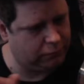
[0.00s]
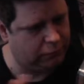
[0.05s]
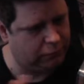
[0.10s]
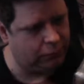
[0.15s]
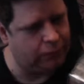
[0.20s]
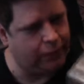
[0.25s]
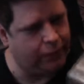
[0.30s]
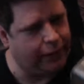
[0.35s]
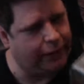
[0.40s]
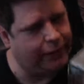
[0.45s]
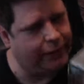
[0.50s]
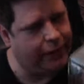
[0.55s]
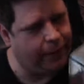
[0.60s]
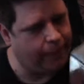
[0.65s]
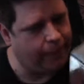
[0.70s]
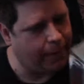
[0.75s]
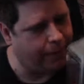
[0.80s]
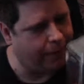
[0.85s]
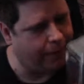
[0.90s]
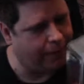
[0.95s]
we're going to keep
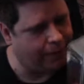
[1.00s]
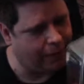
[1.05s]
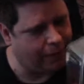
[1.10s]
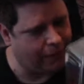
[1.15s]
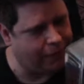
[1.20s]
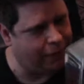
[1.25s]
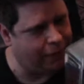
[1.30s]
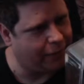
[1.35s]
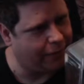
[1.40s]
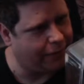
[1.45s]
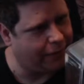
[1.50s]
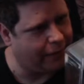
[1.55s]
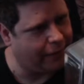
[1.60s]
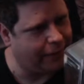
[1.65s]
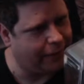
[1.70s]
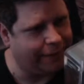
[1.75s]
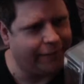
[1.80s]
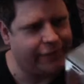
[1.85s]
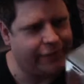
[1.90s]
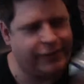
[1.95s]
up the retro
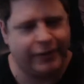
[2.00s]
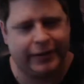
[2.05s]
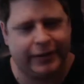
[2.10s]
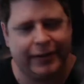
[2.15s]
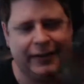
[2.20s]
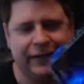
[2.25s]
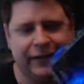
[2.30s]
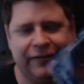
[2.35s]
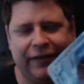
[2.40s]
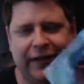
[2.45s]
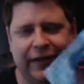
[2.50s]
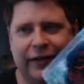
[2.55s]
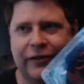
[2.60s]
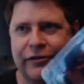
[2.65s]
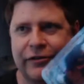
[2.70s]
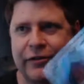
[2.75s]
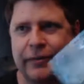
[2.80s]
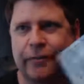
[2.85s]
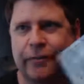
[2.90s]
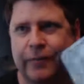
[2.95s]
thing, which these
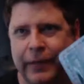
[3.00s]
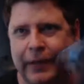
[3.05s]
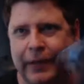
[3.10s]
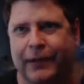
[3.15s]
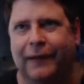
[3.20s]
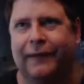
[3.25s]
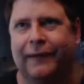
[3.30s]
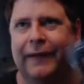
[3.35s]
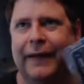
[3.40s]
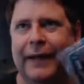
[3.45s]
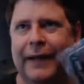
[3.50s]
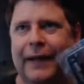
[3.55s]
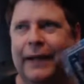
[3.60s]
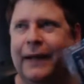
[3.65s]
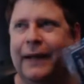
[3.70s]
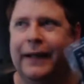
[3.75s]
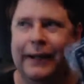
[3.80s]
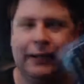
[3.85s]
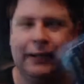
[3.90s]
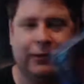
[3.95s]
figures are bigger than
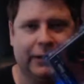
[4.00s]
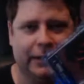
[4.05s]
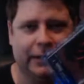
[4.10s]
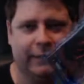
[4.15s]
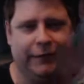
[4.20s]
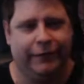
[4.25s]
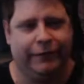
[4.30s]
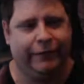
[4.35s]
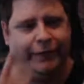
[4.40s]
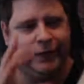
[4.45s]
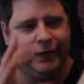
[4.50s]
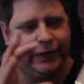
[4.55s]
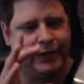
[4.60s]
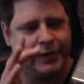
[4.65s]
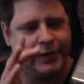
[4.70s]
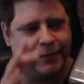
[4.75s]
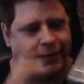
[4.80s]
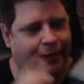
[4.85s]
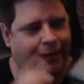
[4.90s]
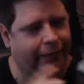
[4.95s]
the Ultimate
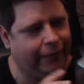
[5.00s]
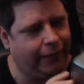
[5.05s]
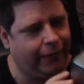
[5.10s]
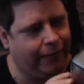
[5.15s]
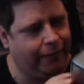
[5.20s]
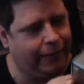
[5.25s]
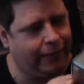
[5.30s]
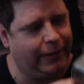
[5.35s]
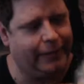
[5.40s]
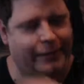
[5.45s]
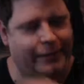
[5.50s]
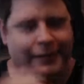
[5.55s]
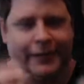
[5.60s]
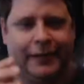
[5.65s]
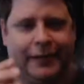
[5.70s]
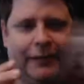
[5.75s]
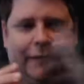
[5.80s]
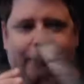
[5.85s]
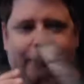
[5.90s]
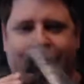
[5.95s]
figures by a little bit.
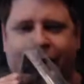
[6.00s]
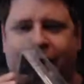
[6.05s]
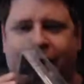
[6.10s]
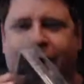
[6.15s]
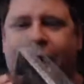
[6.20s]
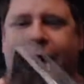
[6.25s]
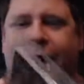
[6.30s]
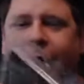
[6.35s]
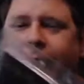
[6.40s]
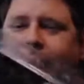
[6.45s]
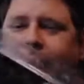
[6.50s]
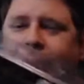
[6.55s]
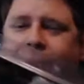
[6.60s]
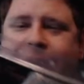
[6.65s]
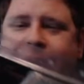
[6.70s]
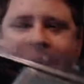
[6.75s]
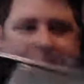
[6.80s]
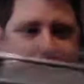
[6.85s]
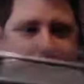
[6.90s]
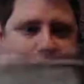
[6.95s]
So I didn't
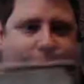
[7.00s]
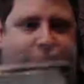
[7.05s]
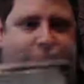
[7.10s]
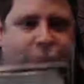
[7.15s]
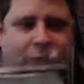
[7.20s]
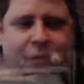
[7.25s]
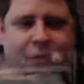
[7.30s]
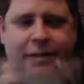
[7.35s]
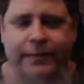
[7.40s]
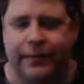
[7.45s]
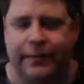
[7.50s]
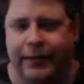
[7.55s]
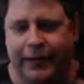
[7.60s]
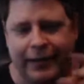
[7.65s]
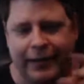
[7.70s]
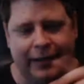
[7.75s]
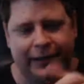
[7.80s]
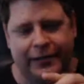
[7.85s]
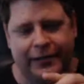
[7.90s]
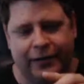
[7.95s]
notice that at first, but then
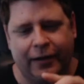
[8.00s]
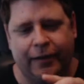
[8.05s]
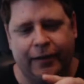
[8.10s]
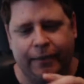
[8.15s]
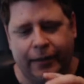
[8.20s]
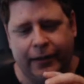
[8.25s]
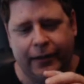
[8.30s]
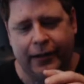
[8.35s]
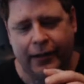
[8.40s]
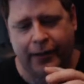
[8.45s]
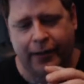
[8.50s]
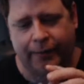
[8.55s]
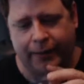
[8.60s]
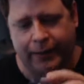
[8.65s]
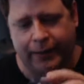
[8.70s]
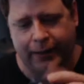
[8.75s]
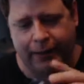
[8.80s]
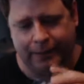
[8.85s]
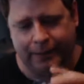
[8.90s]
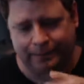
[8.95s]
I started picking up
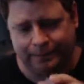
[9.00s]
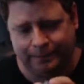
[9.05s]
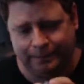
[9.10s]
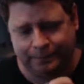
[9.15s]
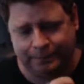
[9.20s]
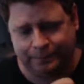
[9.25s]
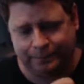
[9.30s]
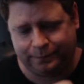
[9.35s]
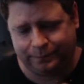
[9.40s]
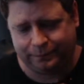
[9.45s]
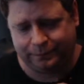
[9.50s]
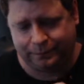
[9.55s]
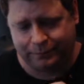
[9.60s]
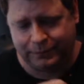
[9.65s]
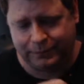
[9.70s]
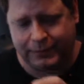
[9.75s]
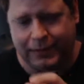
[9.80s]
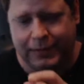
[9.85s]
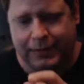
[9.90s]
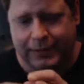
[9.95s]
on it.
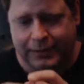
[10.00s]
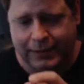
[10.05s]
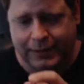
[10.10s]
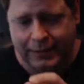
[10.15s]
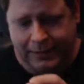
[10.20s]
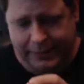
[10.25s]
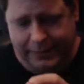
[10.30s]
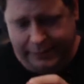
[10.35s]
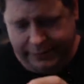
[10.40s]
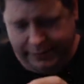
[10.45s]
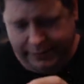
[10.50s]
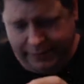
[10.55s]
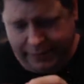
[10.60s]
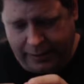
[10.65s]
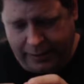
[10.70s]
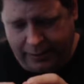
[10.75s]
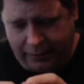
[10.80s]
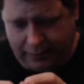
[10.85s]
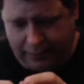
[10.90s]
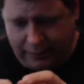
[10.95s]

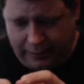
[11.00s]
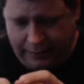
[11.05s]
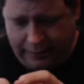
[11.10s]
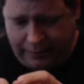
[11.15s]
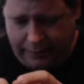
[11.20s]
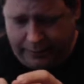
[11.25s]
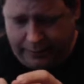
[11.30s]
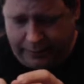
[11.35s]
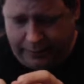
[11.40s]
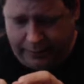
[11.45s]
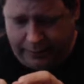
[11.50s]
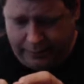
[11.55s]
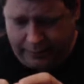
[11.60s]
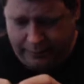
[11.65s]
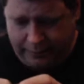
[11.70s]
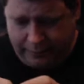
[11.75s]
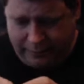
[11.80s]
So here we go.